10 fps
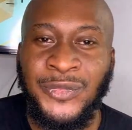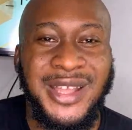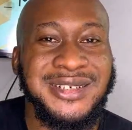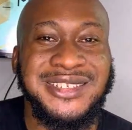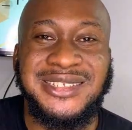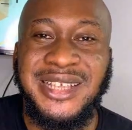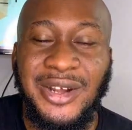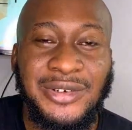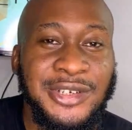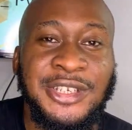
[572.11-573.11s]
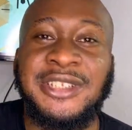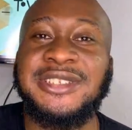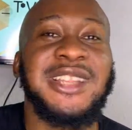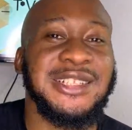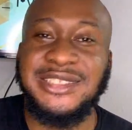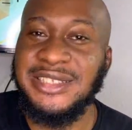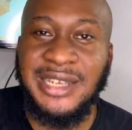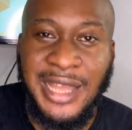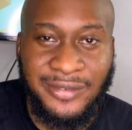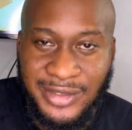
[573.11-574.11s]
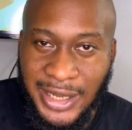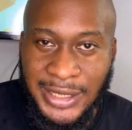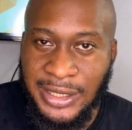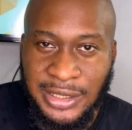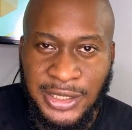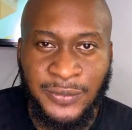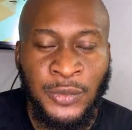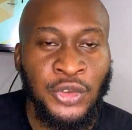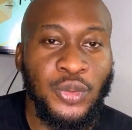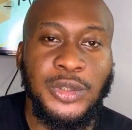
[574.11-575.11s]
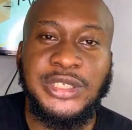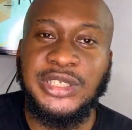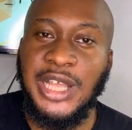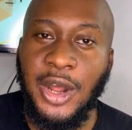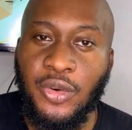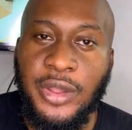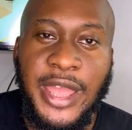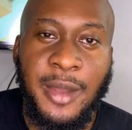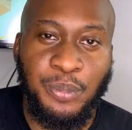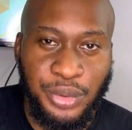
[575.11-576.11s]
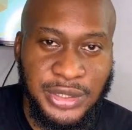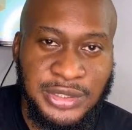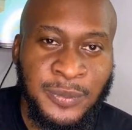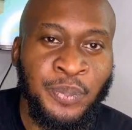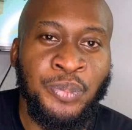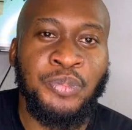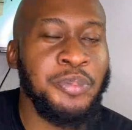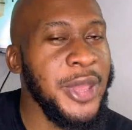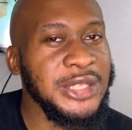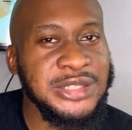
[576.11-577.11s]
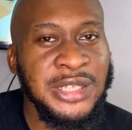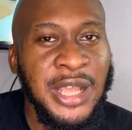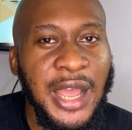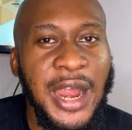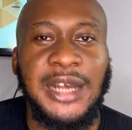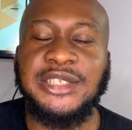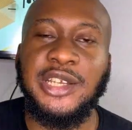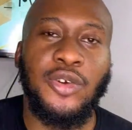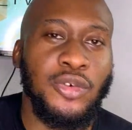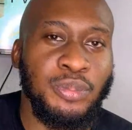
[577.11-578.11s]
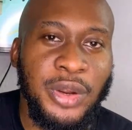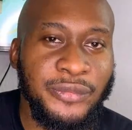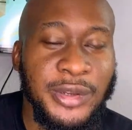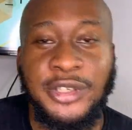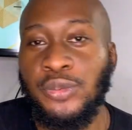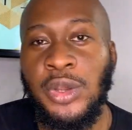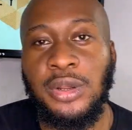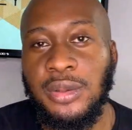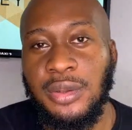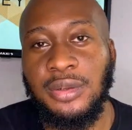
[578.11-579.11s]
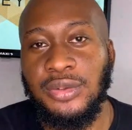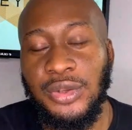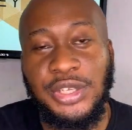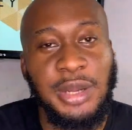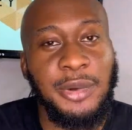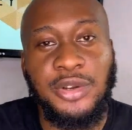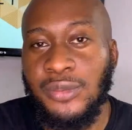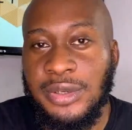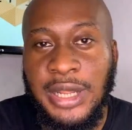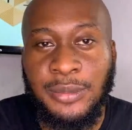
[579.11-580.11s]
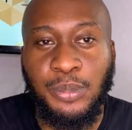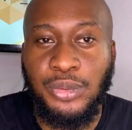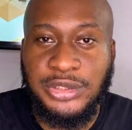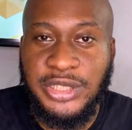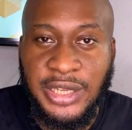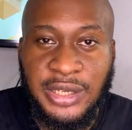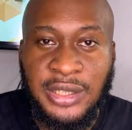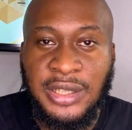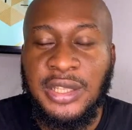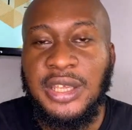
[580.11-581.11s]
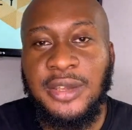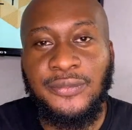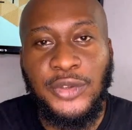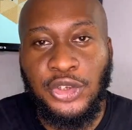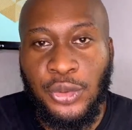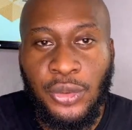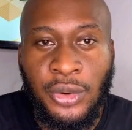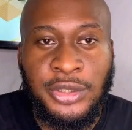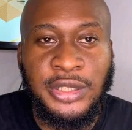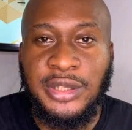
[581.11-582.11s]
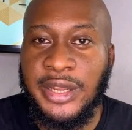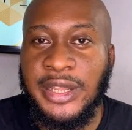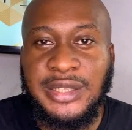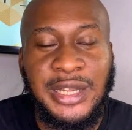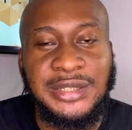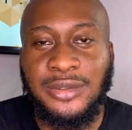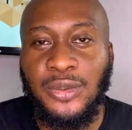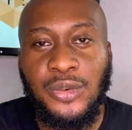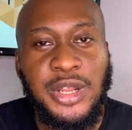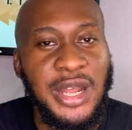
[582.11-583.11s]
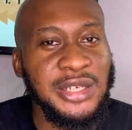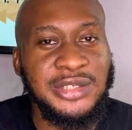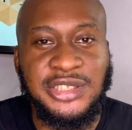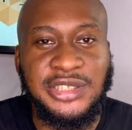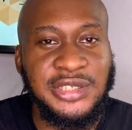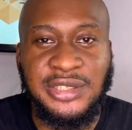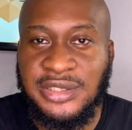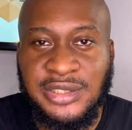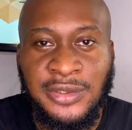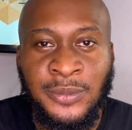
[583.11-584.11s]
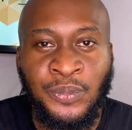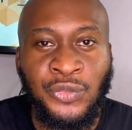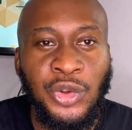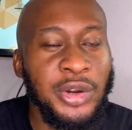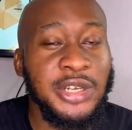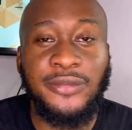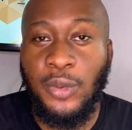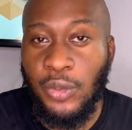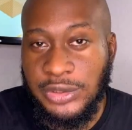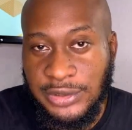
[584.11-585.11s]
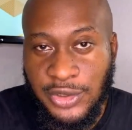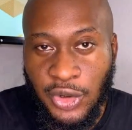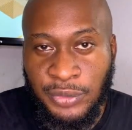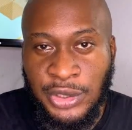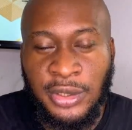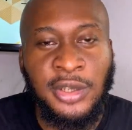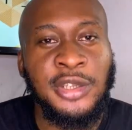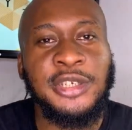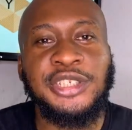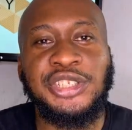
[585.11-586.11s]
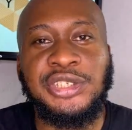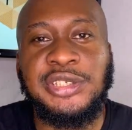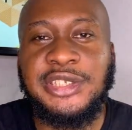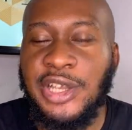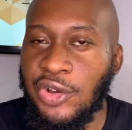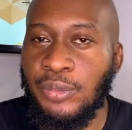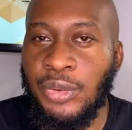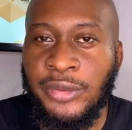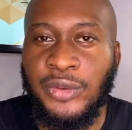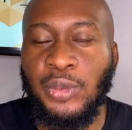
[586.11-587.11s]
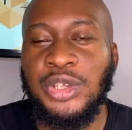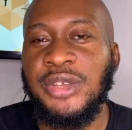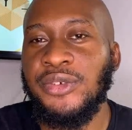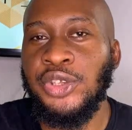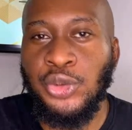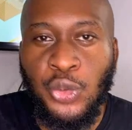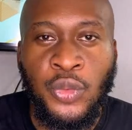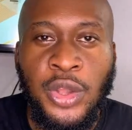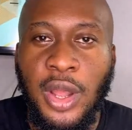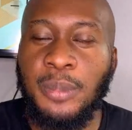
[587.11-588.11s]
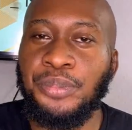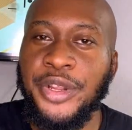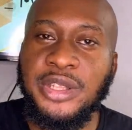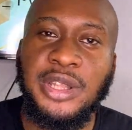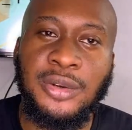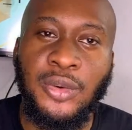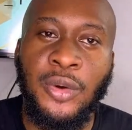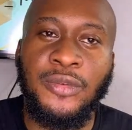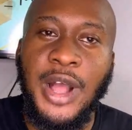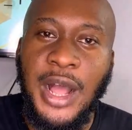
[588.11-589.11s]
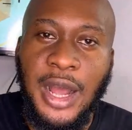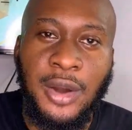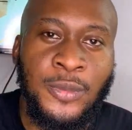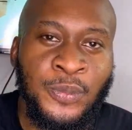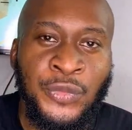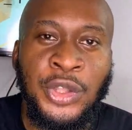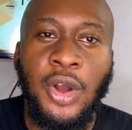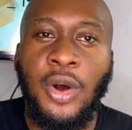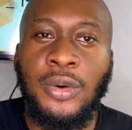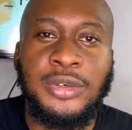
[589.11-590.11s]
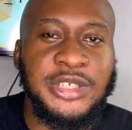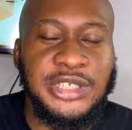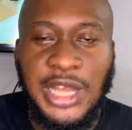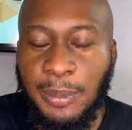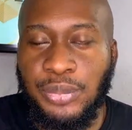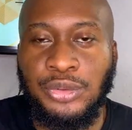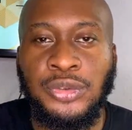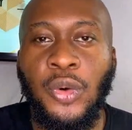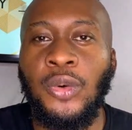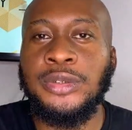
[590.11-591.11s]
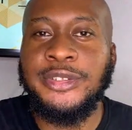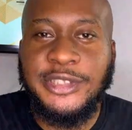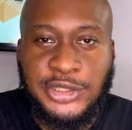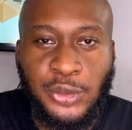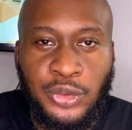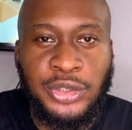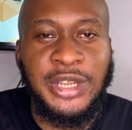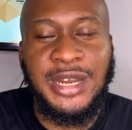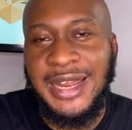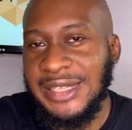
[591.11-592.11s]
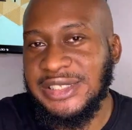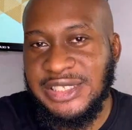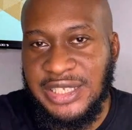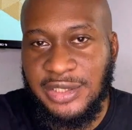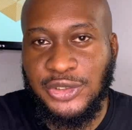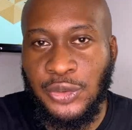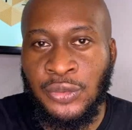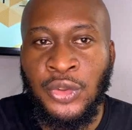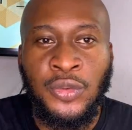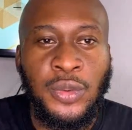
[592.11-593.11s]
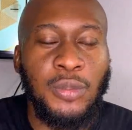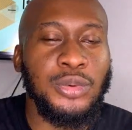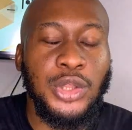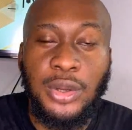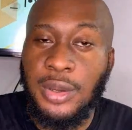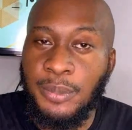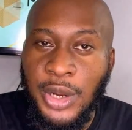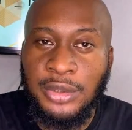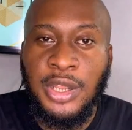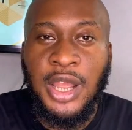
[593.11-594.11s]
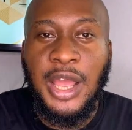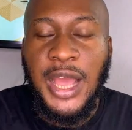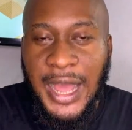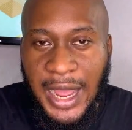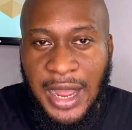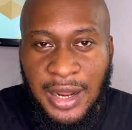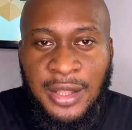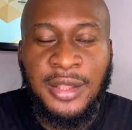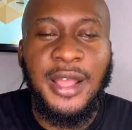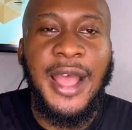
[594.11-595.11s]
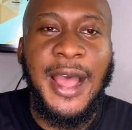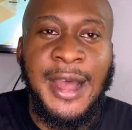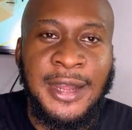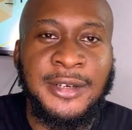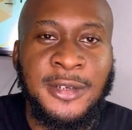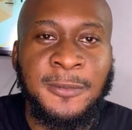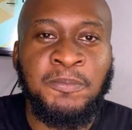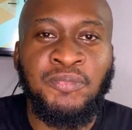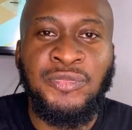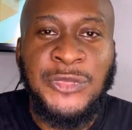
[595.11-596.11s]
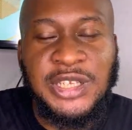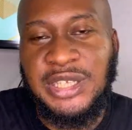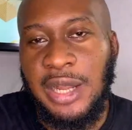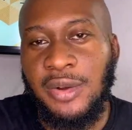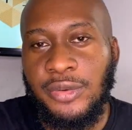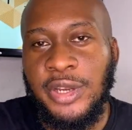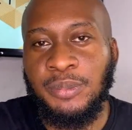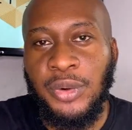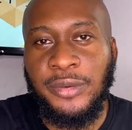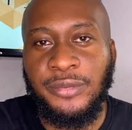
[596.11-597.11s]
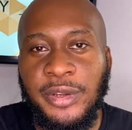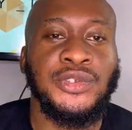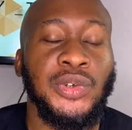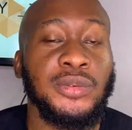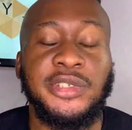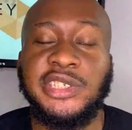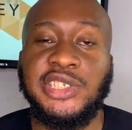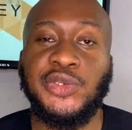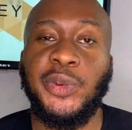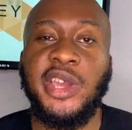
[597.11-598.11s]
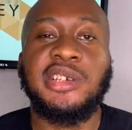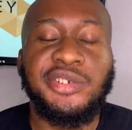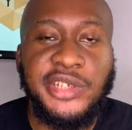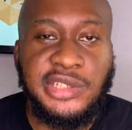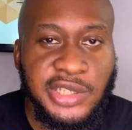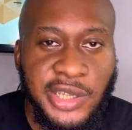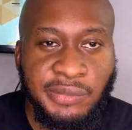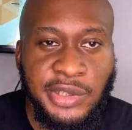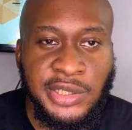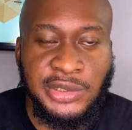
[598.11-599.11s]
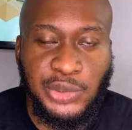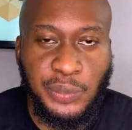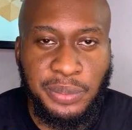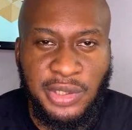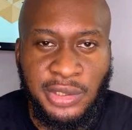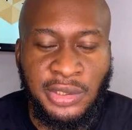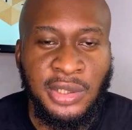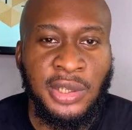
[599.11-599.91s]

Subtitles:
And that is the lifestyle they live. So this is how Empress met her second boyfriend. We're not talking about the one that posted a video on internet and told her she's not ready for what is coming. This is the second boyfriend. We're giving you a breakdown of how all this happened until the last section, where we'll talk about her and this her current boyfriend. So this is where greed came into play.